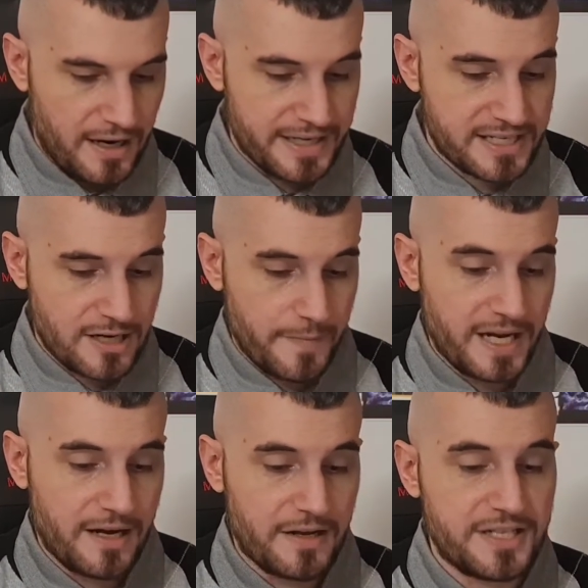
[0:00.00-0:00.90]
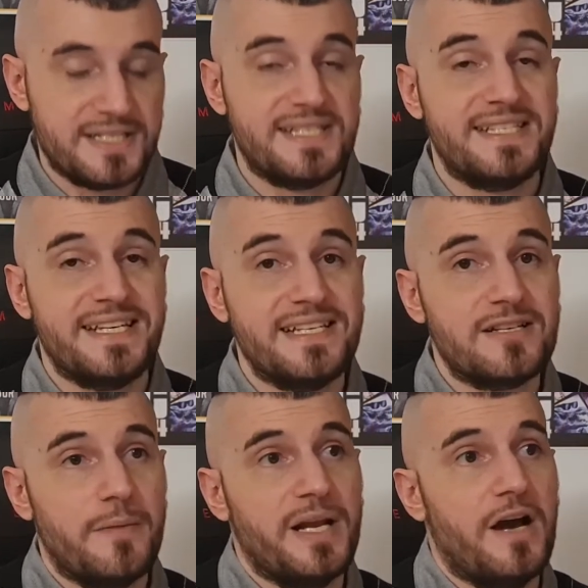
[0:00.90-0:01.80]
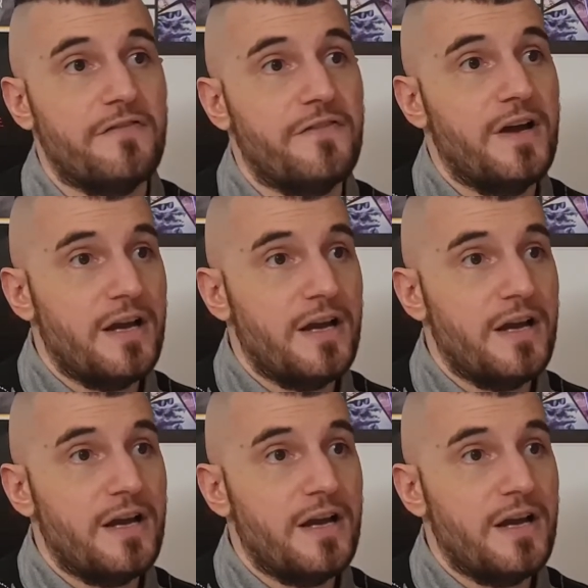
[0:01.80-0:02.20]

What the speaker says: He's coming off